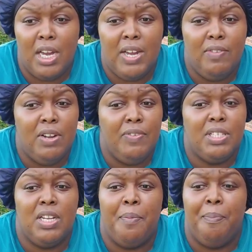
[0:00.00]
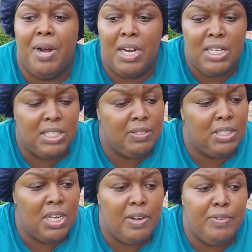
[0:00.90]
Even if it's an abundance of
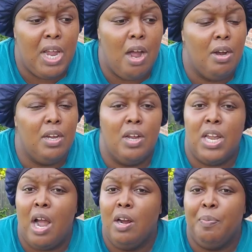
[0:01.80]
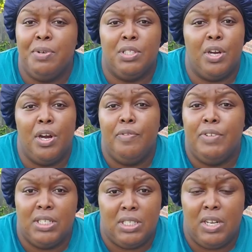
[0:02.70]
stuff, y'all can preserve
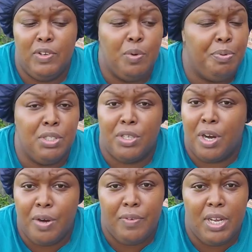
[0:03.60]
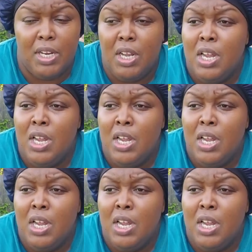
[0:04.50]
this stuff. You can preserve it.